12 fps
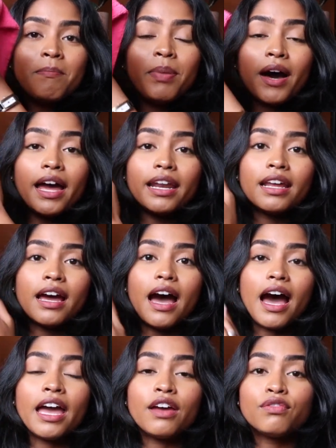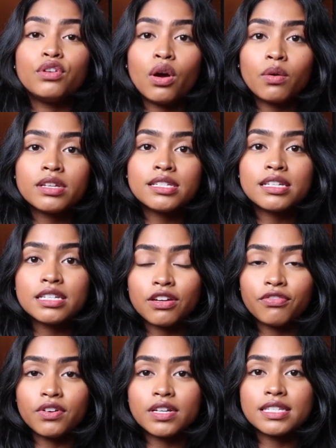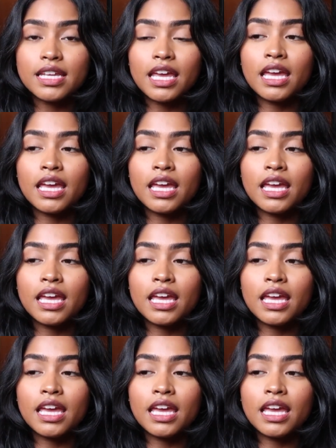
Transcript: but I have noticed a difference